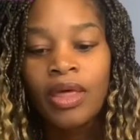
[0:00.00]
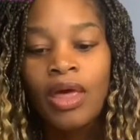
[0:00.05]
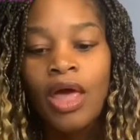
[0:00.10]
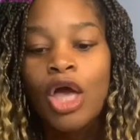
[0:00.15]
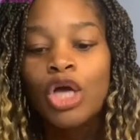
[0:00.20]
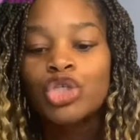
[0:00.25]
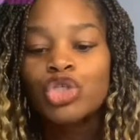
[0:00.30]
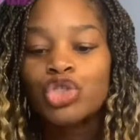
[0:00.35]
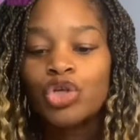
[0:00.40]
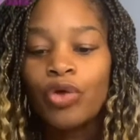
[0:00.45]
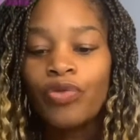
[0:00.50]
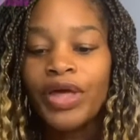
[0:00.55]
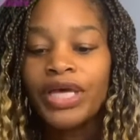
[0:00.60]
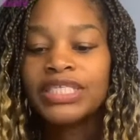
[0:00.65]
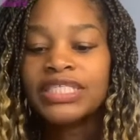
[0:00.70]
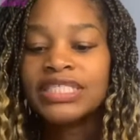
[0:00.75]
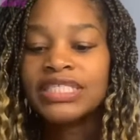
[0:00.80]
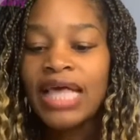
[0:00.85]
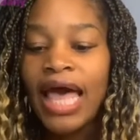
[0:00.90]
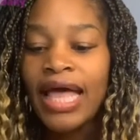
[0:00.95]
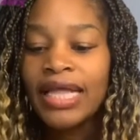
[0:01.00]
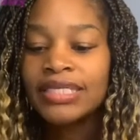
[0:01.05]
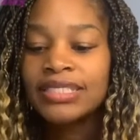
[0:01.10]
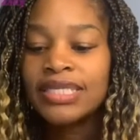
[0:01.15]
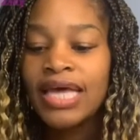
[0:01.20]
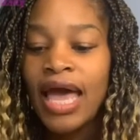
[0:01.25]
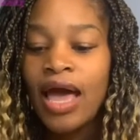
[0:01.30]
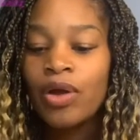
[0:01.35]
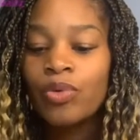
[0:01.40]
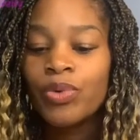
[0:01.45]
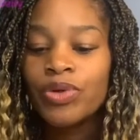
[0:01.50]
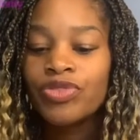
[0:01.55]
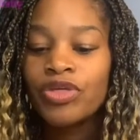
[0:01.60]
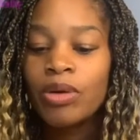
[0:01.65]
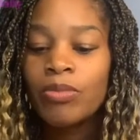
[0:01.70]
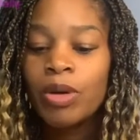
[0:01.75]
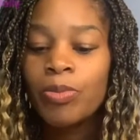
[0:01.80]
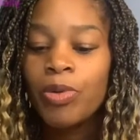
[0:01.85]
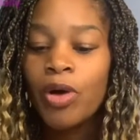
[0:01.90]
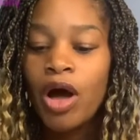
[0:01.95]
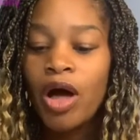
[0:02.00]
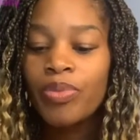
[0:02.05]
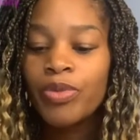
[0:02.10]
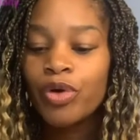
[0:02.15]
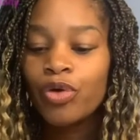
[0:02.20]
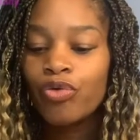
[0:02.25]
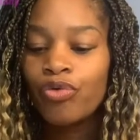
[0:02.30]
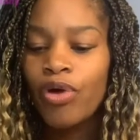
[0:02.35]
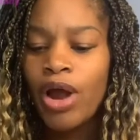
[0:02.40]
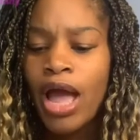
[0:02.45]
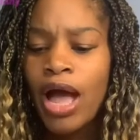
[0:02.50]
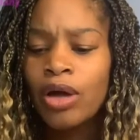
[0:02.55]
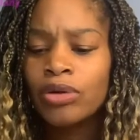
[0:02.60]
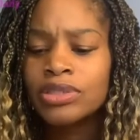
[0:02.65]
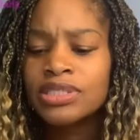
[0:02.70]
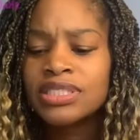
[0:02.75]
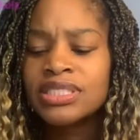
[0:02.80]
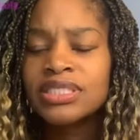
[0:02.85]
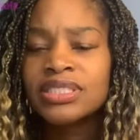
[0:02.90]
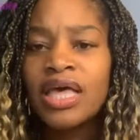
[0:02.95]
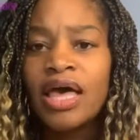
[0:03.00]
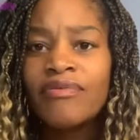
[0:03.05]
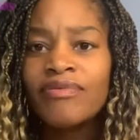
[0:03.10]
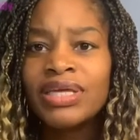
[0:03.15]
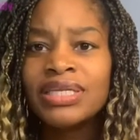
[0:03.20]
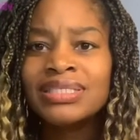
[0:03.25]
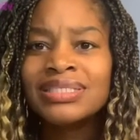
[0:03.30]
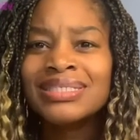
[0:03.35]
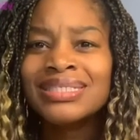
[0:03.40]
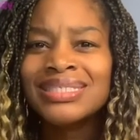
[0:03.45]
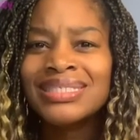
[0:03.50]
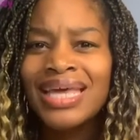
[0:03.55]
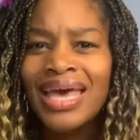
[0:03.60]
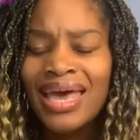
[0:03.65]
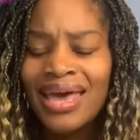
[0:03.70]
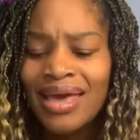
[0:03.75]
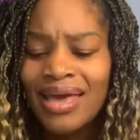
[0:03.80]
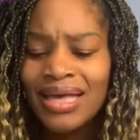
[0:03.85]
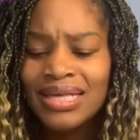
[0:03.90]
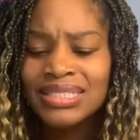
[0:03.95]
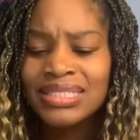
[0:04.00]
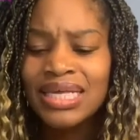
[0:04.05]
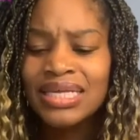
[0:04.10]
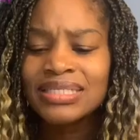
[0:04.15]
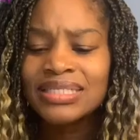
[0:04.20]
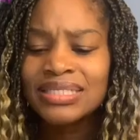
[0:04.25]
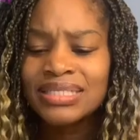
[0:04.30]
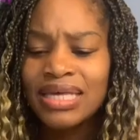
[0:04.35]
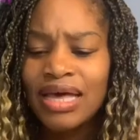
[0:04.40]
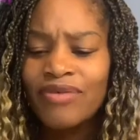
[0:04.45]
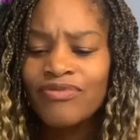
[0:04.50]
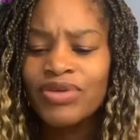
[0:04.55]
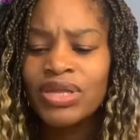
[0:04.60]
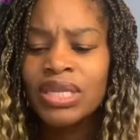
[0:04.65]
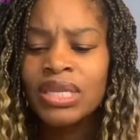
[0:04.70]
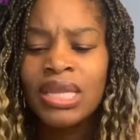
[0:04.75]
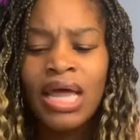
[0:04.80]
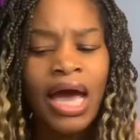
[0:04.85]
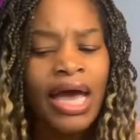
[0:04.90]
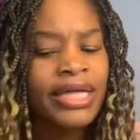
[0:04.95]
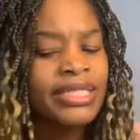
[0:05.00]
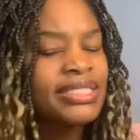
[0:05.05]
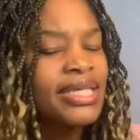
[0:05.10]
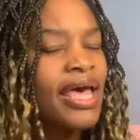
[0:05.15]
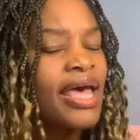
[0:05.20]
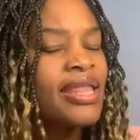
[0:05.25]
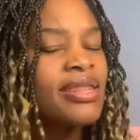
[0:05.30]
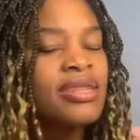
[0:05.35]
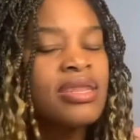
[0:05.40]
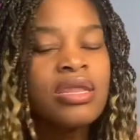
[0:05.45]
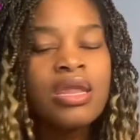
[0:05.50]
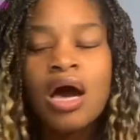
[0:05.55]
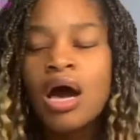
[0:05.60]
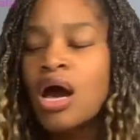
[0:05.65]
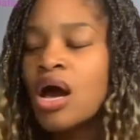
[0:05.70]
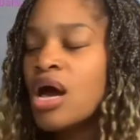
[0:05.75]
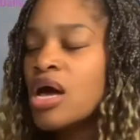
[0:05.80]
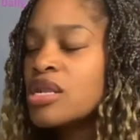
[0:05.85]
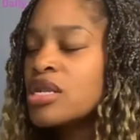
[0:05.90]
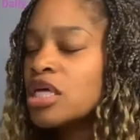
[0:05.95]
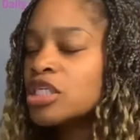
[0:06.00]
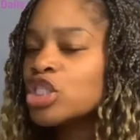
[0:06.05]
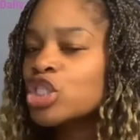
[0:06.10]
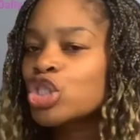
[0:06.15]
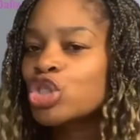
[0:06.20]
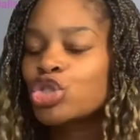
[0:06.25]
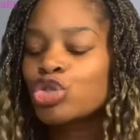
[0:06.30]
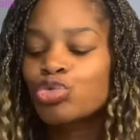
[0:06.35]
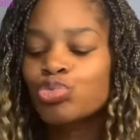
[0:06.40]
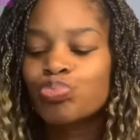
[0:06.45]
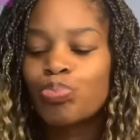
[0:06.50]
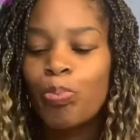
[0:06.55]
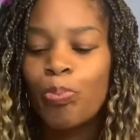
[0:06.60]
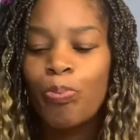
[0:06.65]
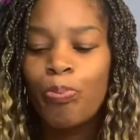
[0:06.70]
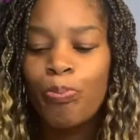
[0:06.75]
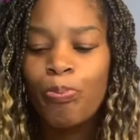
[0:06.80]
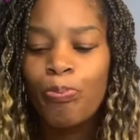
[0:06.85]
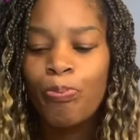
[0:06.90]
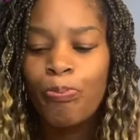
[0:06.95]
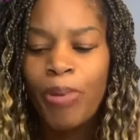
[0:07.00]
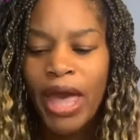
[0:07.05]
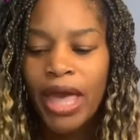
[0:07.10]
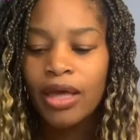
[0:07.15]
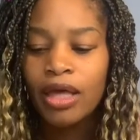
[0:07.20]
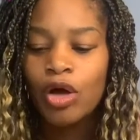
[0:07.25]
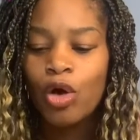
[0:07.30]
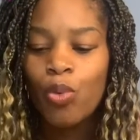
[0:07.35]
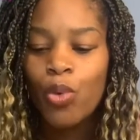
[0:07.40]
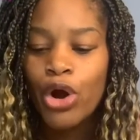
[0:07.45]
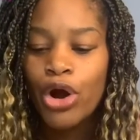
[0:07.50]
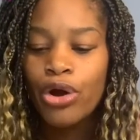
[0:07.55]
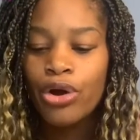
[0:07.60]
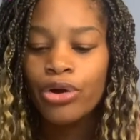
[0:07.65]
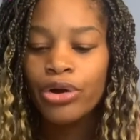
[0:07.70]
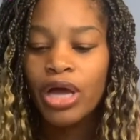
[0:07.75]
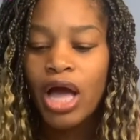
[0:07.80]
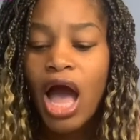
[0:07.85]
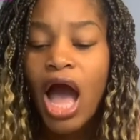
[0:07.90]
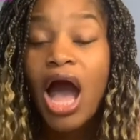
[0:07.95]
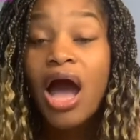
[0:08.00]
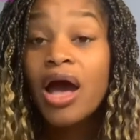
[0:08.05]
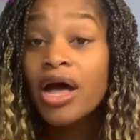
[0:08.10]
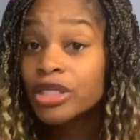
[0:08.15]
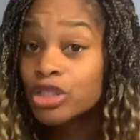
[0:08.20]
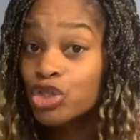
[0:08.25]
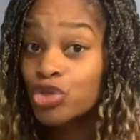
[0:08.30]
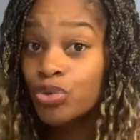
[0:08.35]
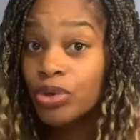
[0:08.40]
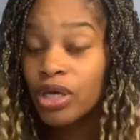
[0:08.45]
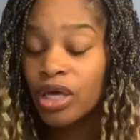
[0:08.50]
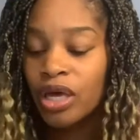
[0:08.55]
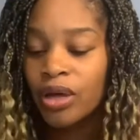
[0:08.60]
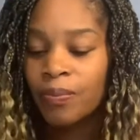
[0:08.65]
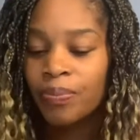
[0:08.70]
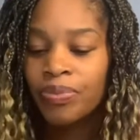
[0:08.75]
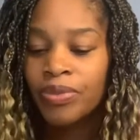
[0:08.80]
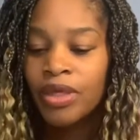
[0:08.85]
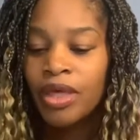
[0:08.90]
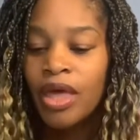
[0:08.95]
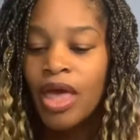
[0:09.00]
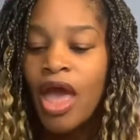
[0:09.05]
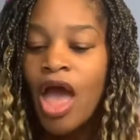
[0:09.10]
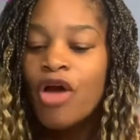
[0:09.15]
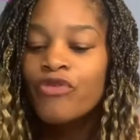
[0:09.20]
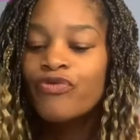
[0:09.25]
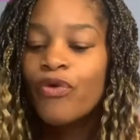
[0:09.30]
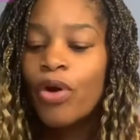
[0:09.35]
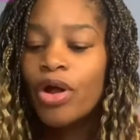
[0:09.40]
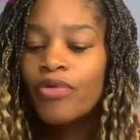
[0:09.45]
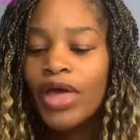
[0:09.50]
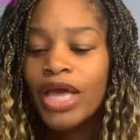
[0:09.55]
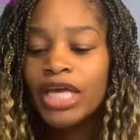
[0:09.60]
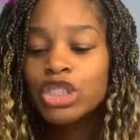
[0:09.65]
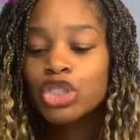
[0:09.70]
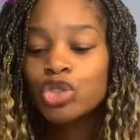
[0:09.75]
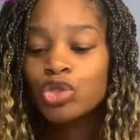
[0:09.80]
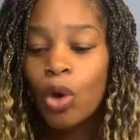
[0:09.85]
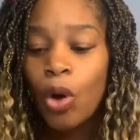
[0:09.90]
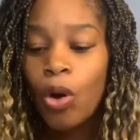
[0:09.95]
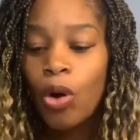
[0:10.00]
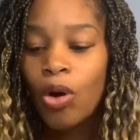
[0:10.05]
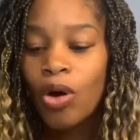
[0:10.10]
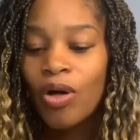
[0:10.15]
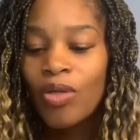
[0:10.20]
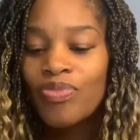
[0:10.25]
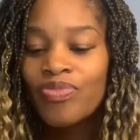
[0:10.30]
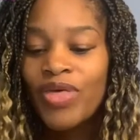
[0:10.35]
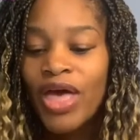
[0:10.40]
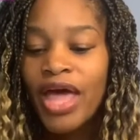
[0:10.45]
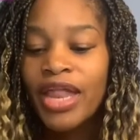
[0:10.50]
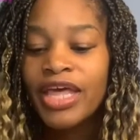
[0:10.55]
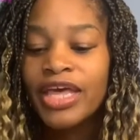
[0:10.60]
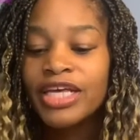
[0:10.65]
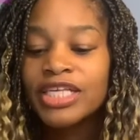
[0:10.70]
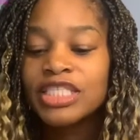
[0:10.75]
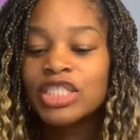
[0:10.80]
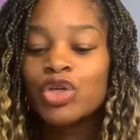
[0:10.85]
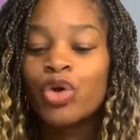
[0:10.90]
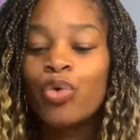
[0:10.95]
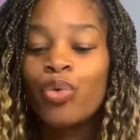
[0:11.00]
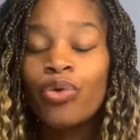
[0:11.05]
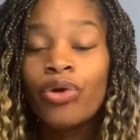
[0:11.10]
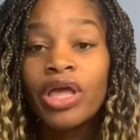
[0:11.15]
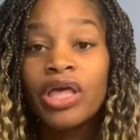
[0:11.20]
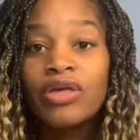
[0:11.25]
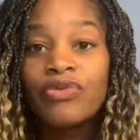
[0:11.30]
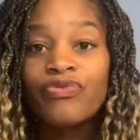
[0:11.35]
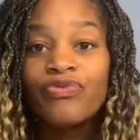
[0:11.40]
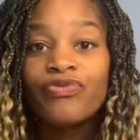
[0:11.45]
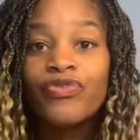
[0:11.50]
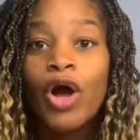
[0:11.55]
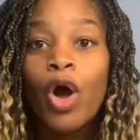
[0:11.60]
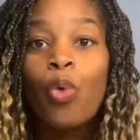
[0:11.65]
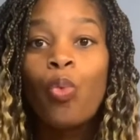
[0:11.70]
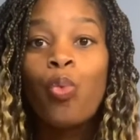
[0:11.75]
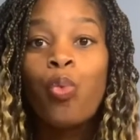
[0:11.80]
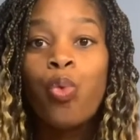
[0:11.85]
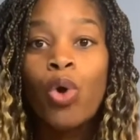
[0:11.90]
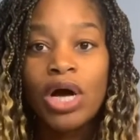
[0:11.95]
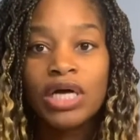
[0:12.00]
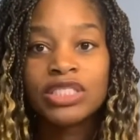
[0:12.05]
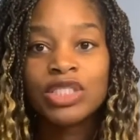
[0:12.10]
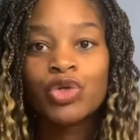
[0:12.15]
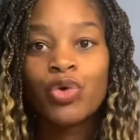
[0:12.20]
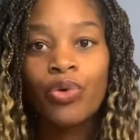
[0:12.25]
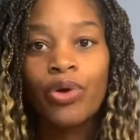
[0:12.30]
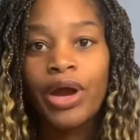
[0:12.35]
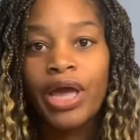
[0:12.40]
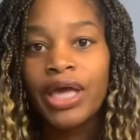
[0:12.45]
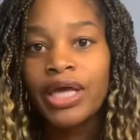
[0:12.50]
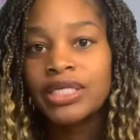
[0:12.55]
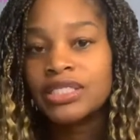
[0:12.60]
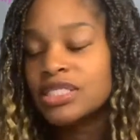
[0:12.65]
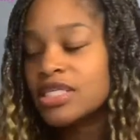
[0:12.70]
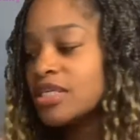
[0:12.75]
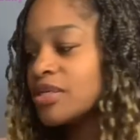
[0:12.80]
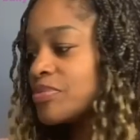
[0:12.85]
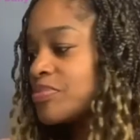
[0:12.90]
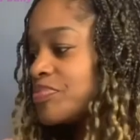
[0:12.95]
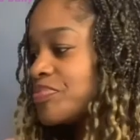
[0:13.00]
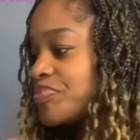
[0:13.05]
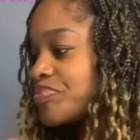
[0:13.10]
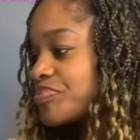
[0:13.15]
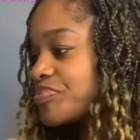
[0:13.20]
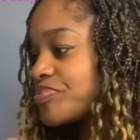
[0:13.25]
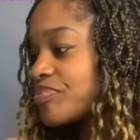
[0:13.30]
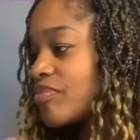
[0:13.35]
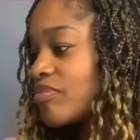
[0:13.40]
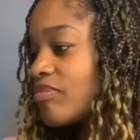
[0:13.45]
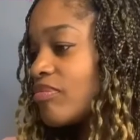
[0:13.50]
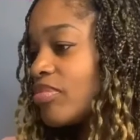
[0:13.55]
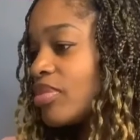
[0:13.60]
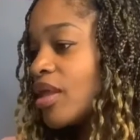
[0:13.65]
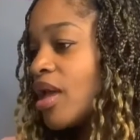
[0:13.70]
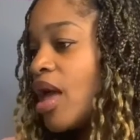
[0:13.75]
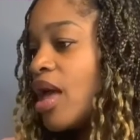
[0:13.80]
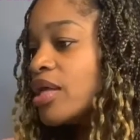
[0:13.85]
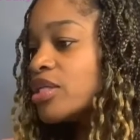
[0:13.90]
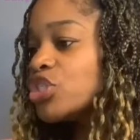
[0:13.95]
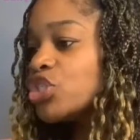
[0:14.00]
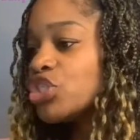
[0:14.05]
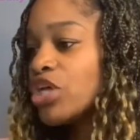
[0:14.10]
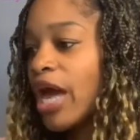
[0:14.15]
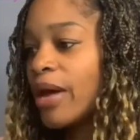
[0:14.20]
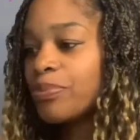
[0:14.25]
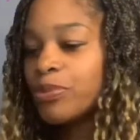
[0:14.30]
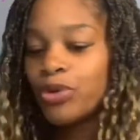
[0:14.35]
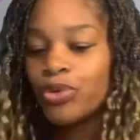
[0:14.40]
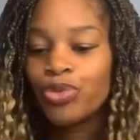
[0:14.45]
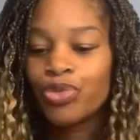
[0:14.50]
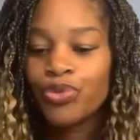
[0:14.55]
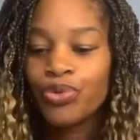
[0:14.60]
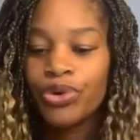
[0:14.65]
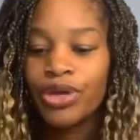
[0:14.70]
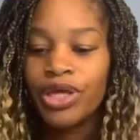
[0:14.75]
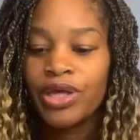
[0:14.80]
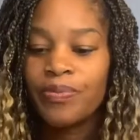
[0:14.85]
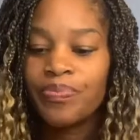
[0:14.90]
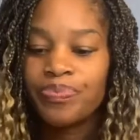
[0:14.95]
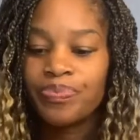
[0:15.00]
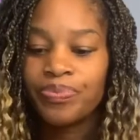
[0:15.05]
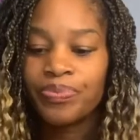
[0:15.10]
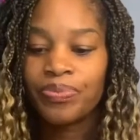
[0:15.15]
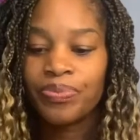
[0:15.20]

So they sat down with him upon the ground 7 days and 7 nights, and none spake a word unto him, for saw that his grief was great. Chapter 3.